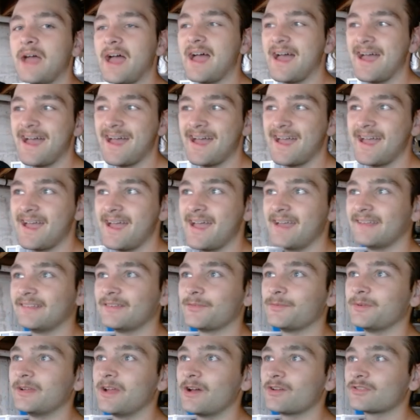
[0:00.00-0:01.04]
Bang.
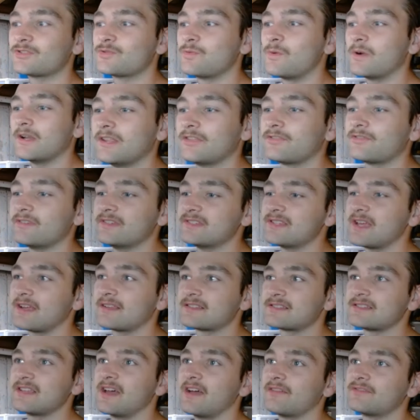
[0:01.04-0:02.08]
There we go. 23
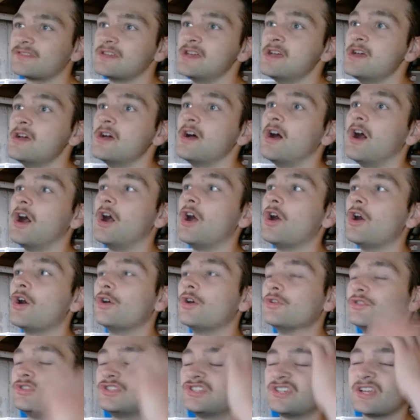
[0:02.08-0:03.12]
seconds left.
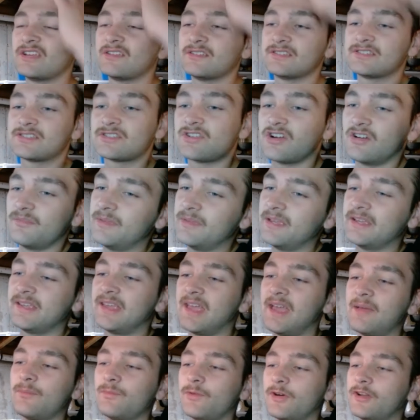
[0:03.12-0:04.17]
Oh, shit. This is going to be a
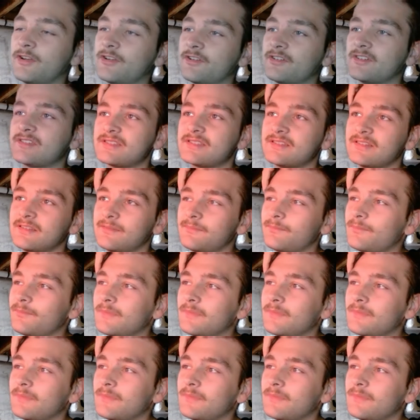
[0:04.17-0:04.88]
game winner, isn't